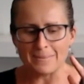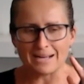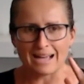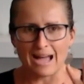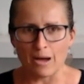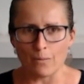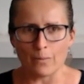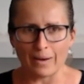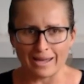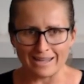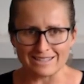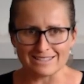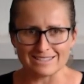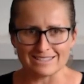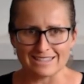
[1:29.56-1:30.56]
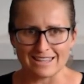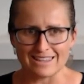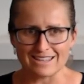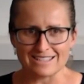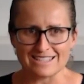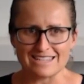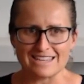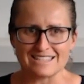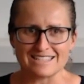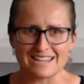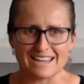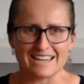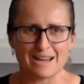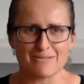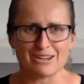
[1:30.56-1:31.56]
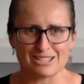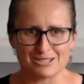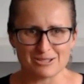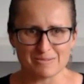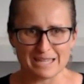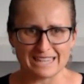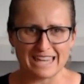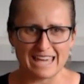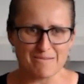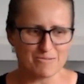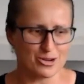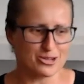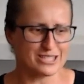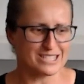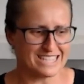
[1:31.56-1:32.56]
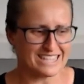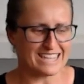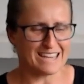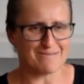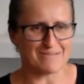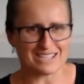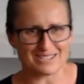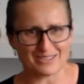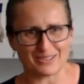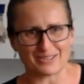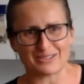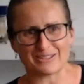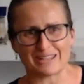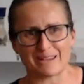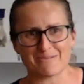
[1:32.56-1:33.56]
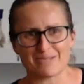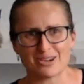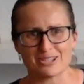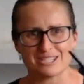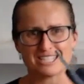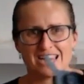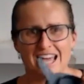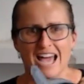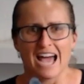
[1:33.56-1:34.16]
Can't wait. I think I said yesterday, can't wait to do my lamb roast in there, my slow cooked lamb roast.